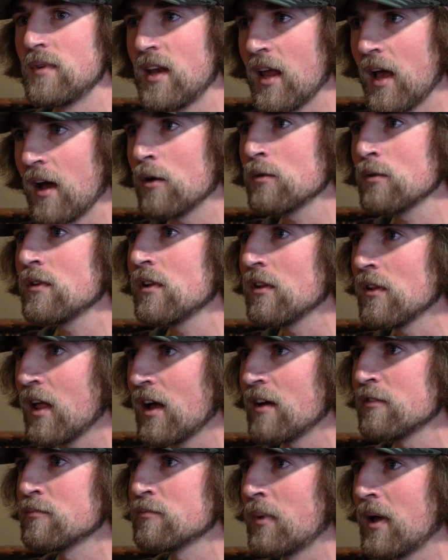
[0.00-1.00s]
down the
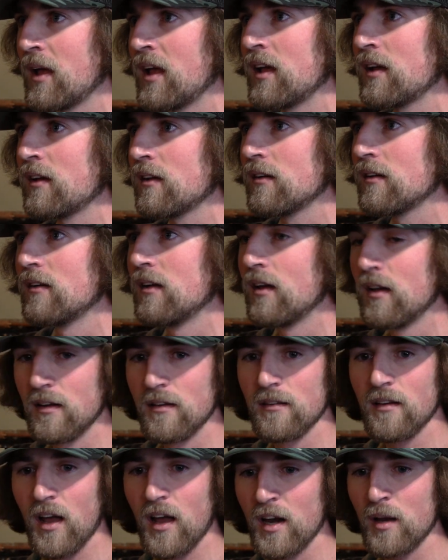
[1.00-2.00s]
left bank,
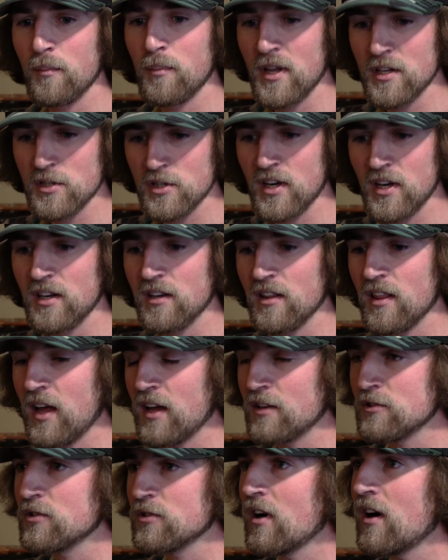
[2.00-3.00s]
kind of pitch it into
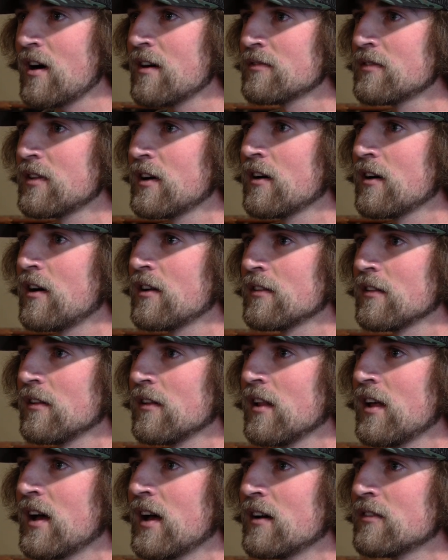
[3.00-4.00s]
that trough there on the
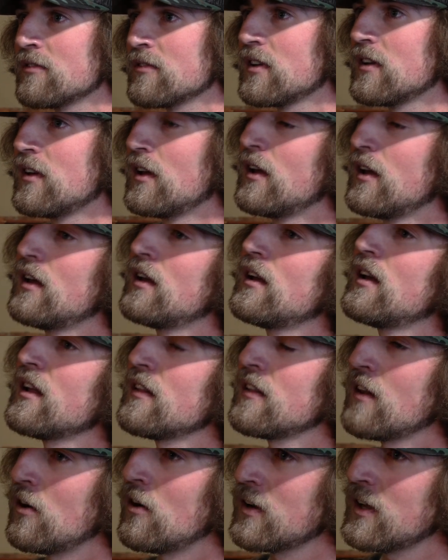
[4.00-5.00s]
left.
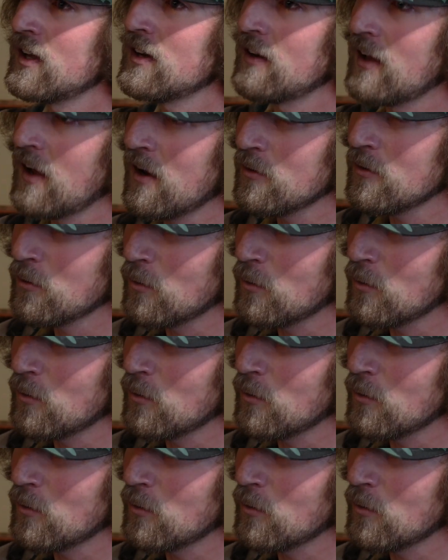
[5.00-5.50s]
And then I'll get down